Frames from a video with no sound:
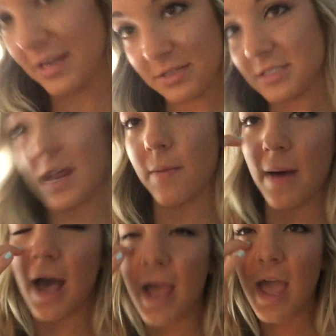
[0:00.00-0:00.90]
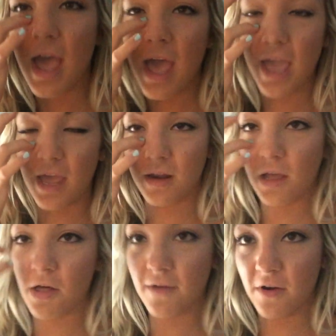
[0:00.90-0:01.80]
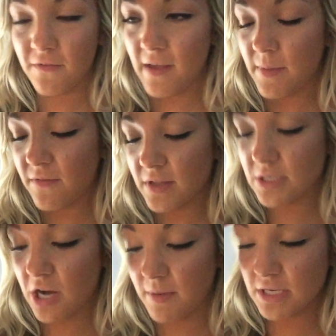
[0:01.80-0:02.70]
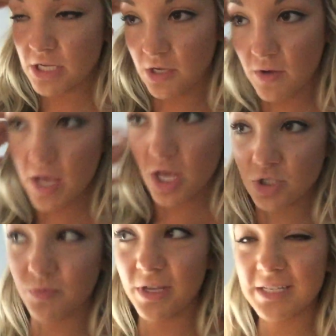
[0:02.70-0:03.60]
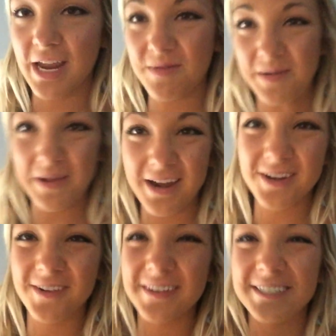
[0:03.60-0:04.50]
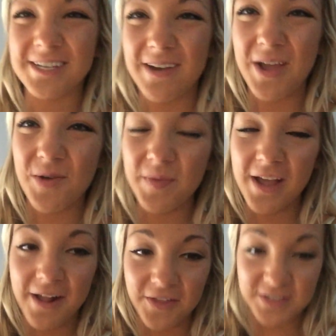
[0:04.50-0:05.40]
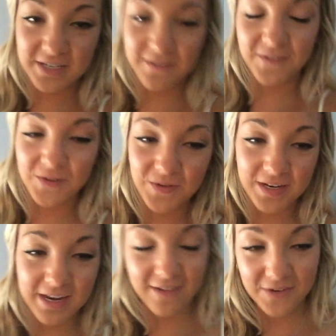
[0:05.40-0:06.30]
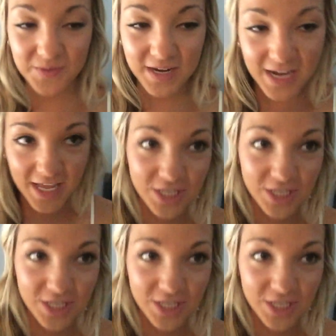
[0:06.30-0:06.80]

and stop by. And like a lot of our family friends are coming too. So I'm really excited, but I'm kind of nervous too. I hope there's enough food and everyone